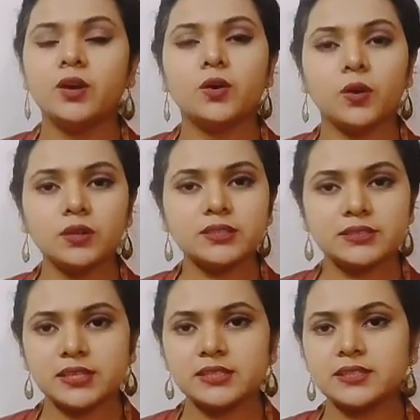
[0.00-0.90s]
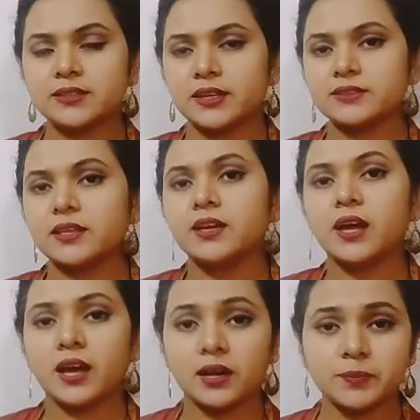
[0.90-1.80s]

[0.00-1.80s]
All the data that are